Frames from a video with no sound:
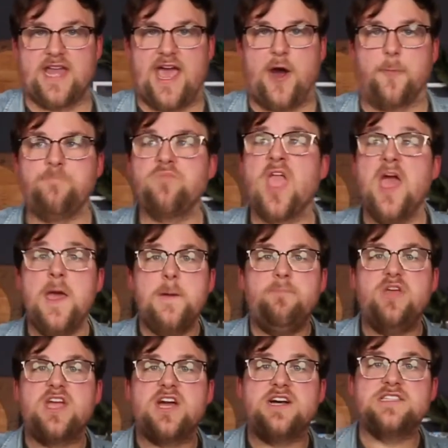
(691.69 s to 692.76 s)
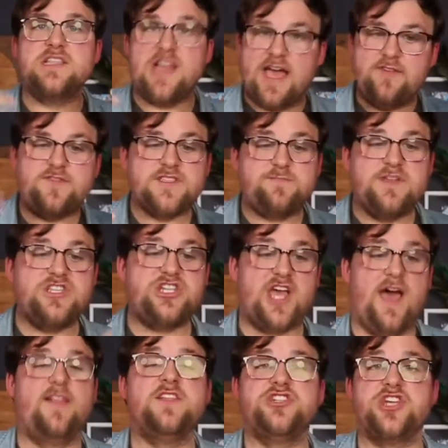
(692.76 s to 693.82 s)
now. Because life has been
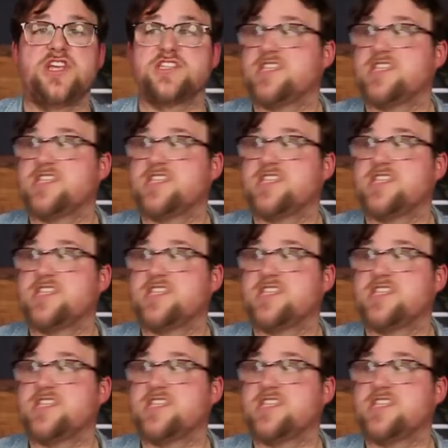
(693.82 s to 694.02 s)
challenging.